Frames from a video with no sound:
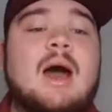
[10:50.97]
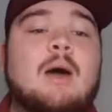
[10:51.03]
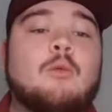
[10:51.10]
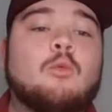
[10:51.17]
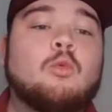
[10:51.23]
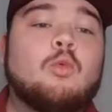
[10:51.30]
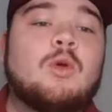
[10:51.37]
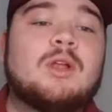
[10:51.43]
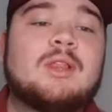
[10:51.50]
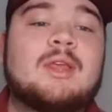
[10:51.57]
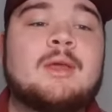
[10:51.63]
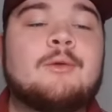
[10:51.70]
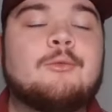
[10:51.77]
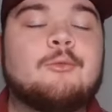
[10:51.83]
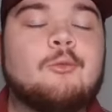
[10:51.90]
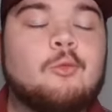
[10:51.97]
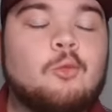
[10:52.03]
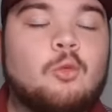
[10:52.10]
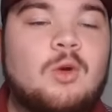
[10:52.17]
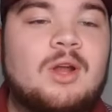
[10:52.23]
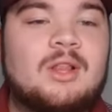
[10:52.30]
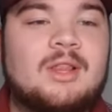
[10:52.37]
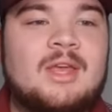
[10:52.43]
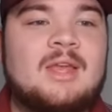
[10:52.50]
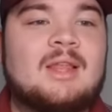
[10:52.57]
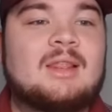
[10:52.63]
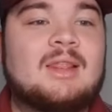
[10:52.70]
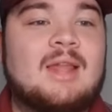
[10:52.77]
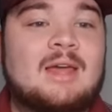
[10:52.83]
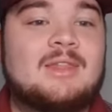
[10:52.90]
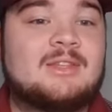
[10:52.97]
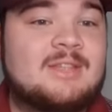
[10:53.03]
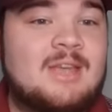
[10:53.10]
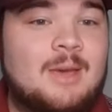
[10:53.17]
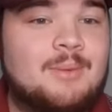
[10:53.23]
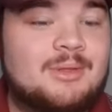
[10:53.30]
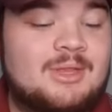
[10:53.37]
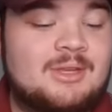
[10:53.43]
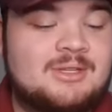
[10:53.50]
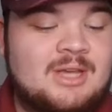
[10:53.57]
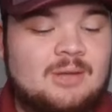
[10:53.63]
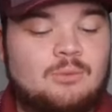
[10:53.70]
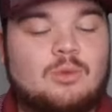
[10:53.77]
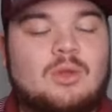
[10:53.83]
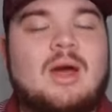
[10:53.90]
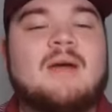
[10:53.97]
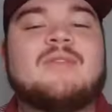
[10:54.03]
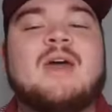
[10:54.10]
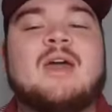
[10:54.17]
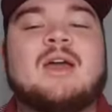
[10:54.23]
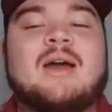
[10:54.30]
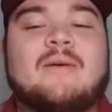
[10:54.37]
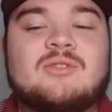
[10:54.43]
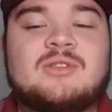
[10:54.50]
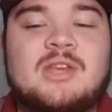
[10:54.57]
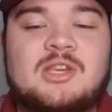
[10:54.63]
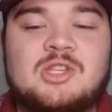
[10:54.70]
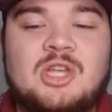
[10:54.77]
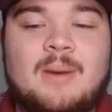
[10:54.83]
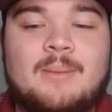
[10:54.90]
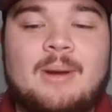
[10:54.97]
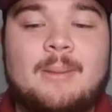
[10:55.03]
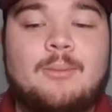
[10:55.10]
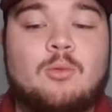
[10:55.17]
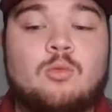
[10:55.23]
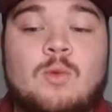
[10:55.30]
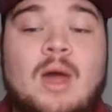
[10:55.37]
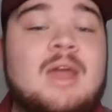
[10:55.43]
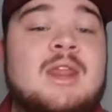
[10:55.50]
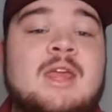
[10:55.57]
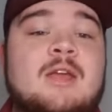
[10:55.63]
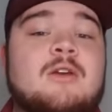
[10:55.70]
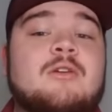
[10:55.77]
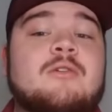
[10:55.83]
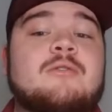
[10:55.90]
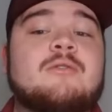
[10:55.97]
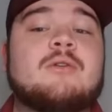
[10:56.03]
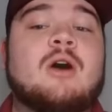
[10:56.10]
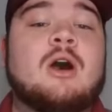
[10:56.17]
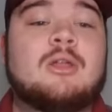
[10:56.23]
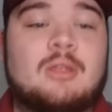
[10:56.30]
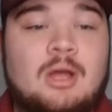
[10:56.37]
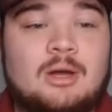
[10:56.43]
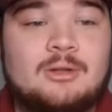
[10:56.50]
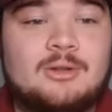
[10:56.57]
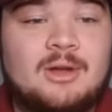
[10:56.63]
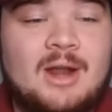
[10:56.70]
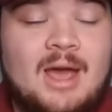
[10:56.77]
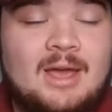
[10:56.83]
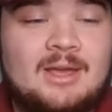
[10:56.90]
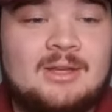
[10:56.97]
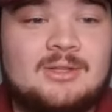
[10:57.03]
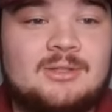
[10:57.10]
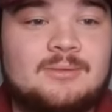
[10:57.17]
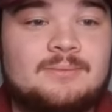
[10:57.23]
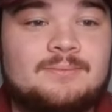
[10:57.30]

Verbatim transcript: Really, really like the tape on this kid. We'll have that conversation coming up right here on Locked On Aggies.